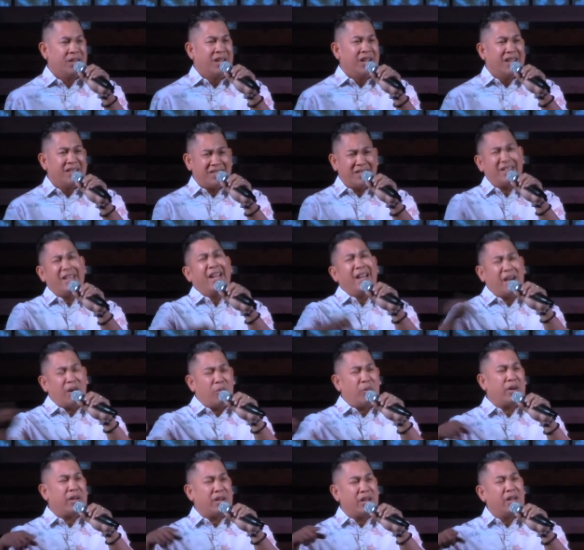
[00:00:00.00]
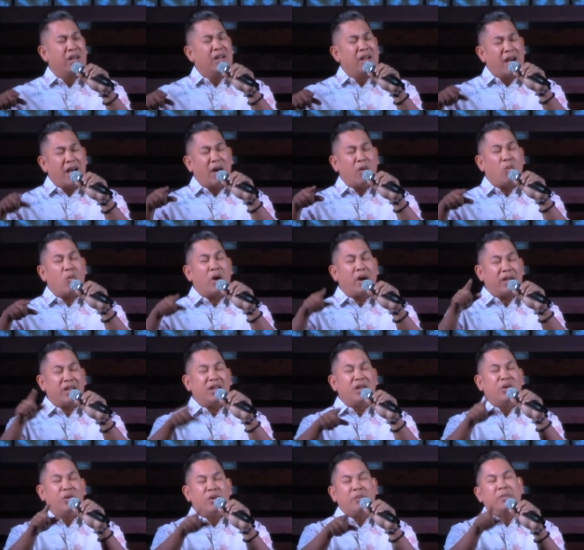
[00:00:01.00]
And today, I, wanna, I want
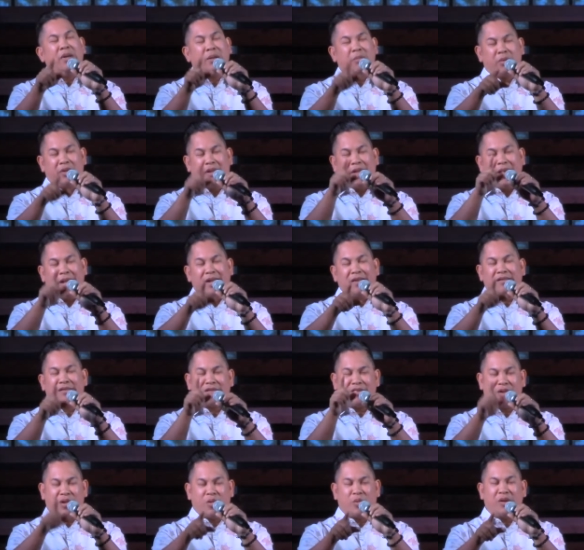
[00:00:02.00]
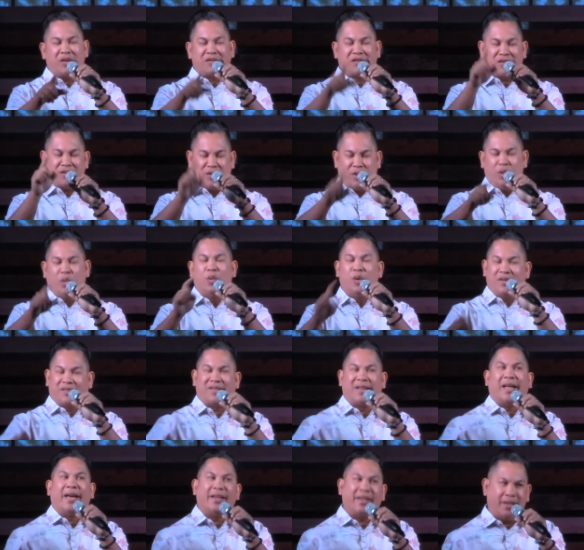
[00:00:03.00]
you to be able to answer the question who is
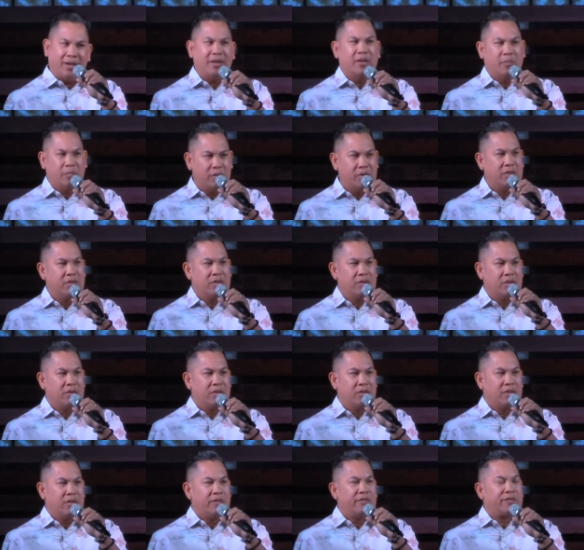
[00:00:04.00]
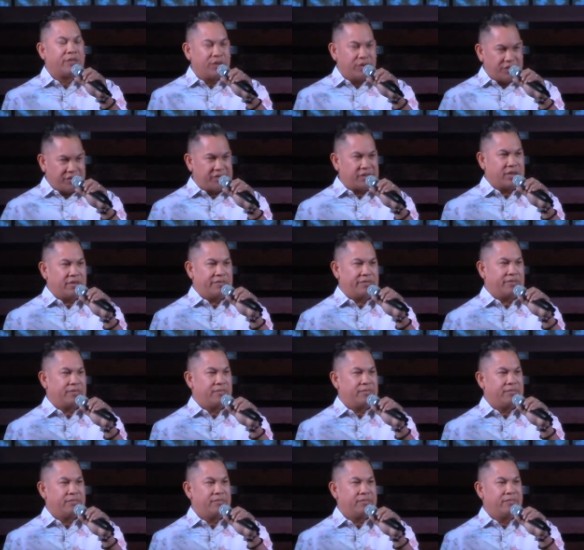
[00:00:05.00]
like him for yourself.
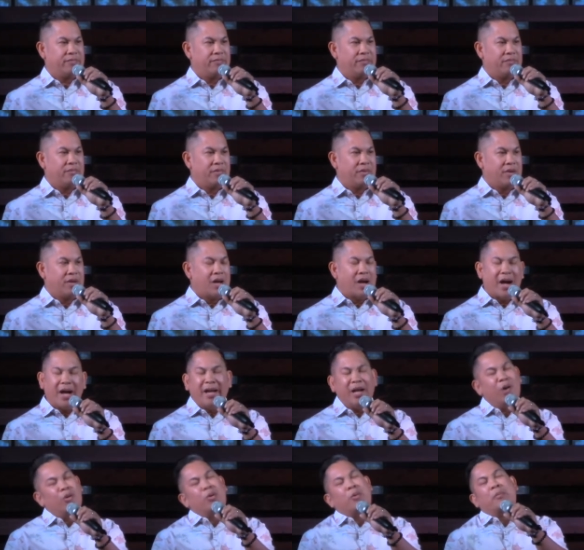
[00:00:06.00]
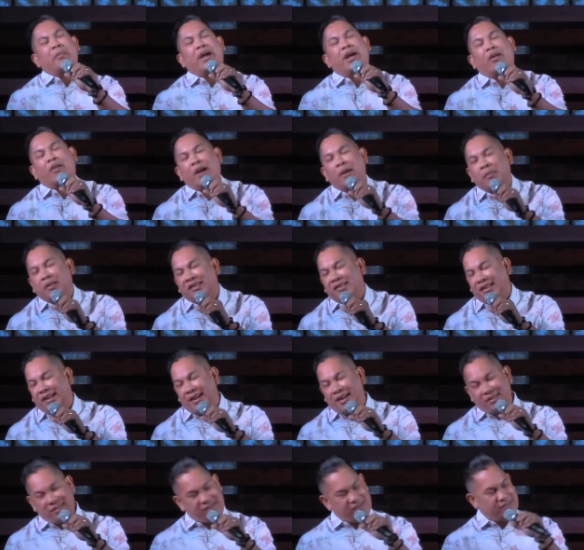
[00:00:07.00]
I know what my grandma
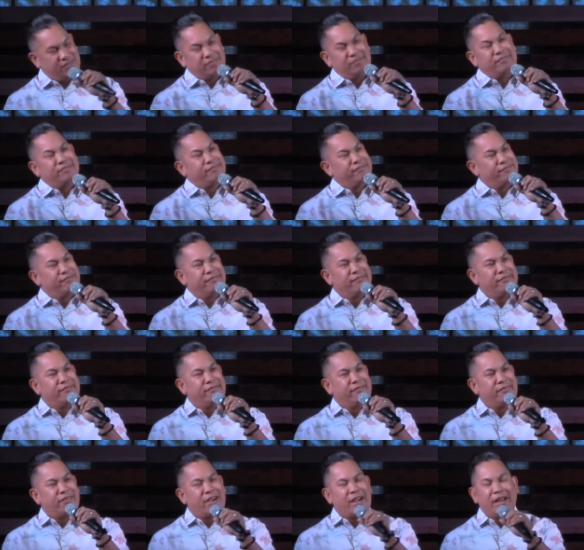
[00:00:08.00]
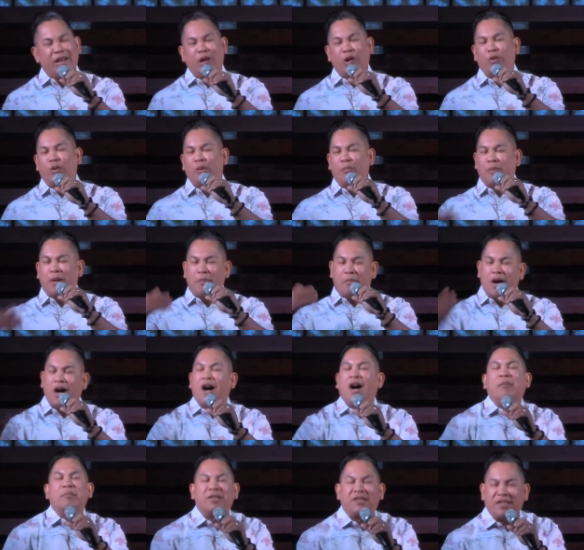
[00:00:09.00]
says. I know what my
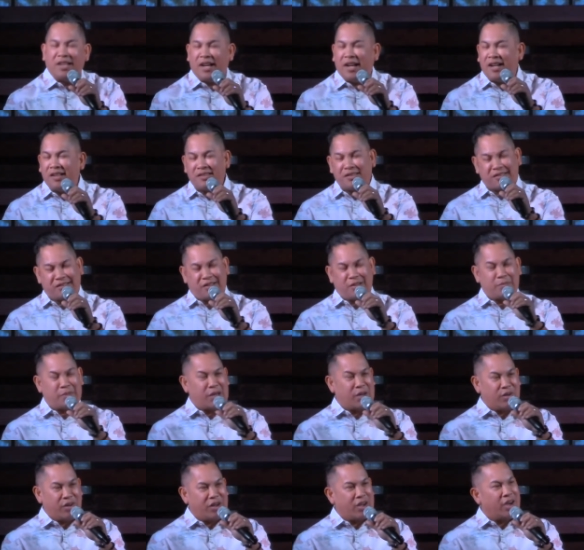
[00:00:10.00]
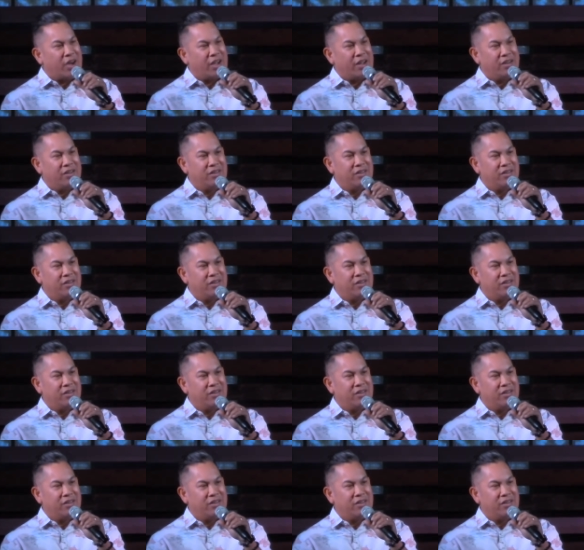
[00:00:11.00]
mom says about God.